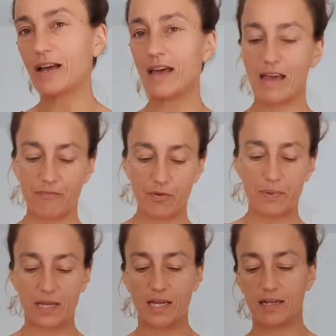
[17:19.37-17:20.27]
ever
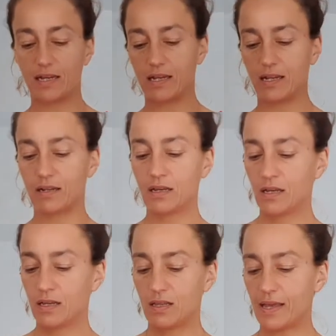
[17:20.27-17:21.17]
been in
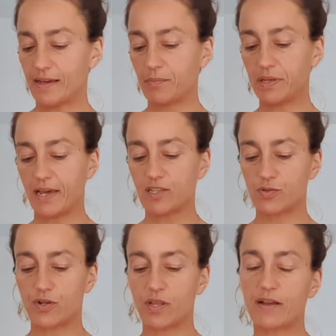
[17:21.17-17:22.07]
like a place where
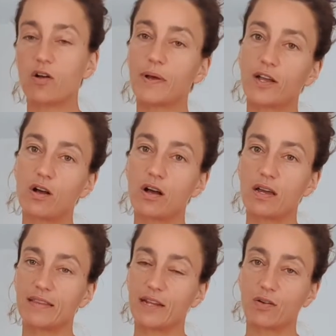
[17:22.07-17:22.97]
you're like, oh my
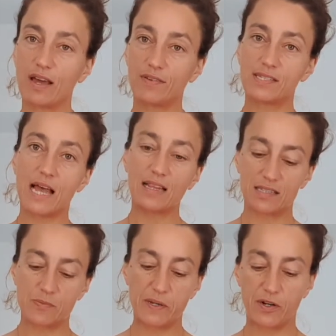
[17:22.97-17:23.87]
god, they don't have a salad
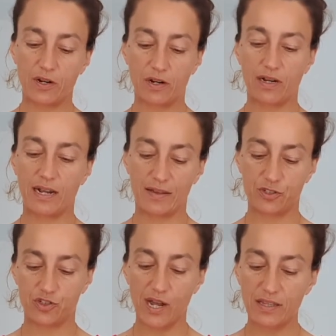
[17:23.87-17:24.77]
spinner and I have to
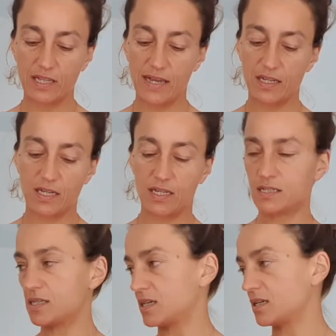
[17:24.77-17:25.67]
dry the
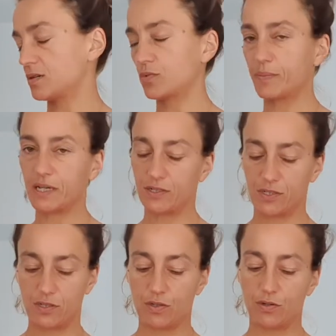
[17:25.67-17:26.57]
lettuce and what am I going to
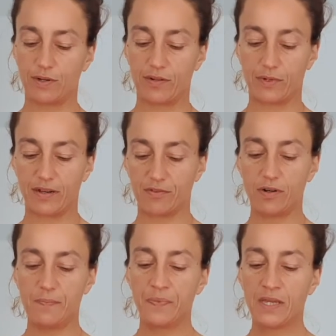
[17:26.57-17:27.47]
do and
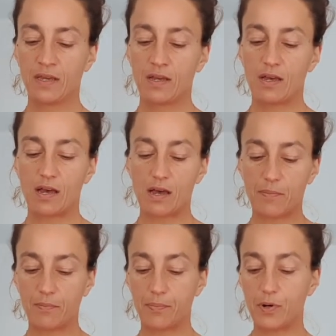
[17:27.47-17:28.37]
whatever.
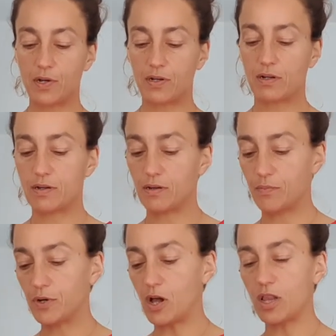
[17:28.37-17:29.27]

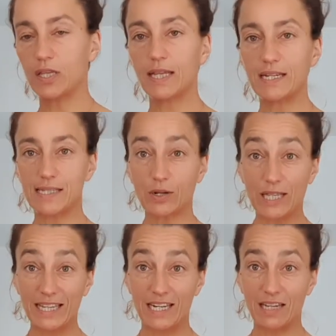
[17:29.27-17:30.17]
Put all the lettuce out,
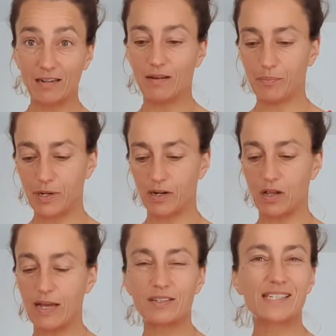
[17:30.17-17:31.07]
clean it, put it all
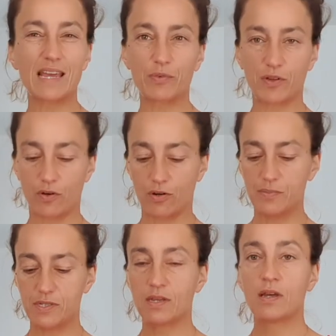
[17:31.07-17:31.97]
out, same with the
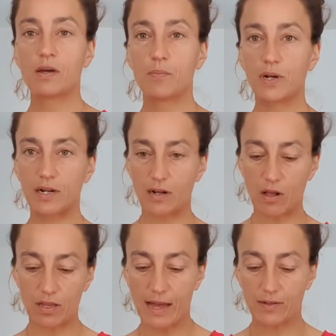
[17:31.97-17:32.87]
herbs, put it
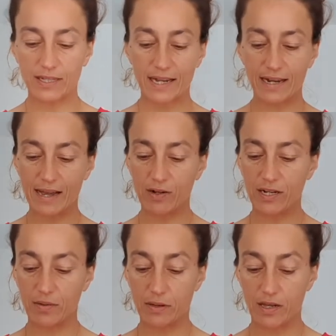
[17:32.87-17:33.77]
all out, lay it out
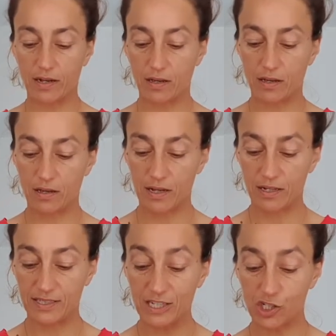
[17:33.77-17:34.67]
in a
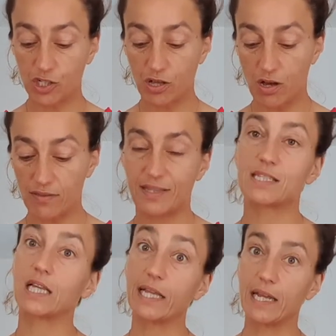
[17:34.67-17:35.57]
dishcloth that's
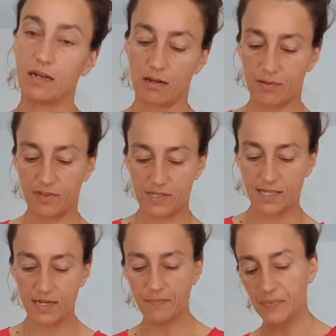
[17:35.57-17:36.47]
clean,
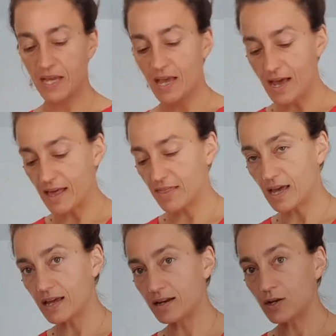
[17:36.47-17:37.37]
obviously, and
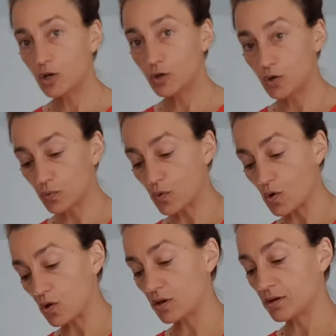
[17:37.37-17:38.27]
then you
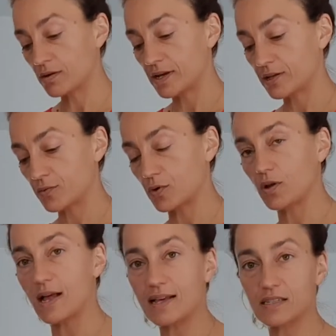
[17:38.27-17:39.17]
roll and you
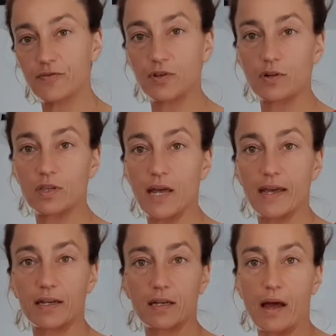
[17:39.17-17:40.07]
roll as if you're
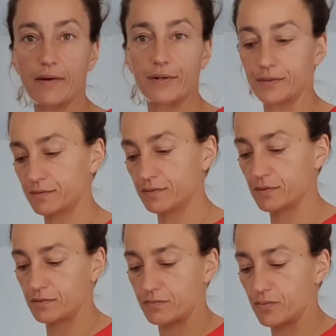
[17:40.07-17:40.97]
like, I don't know,
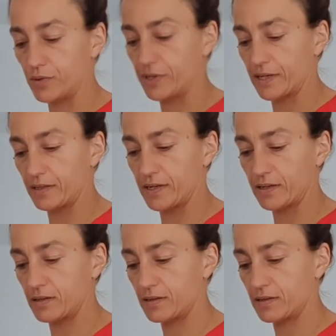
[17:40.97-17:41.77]
rolling like